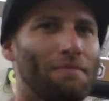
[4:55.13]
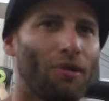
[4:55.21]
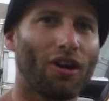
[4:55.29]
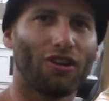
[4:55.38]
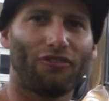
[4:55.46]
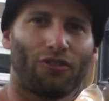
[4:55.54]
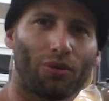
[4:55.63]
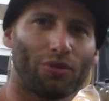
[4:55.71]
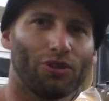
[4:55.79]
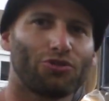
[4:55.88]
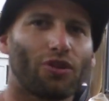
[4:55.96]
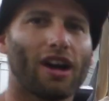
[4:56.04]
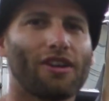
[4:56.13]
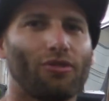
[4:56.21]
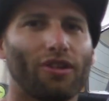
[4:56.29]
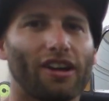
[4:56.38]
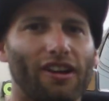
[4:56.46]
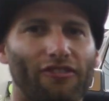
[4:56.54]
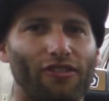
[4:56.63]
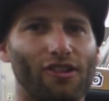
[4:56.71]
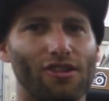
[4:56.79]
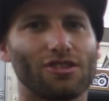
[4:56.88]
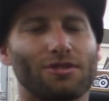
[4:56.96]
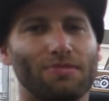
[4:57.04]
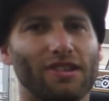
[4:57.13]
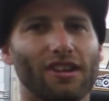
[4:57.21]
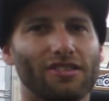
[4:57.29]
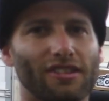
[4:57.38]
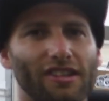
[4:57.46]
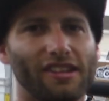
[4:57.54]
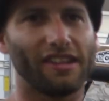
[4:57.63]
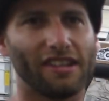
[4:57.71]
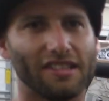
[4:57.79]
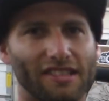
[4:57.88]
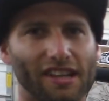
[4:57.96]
I bought a 4-wheel drive one at first because I needed a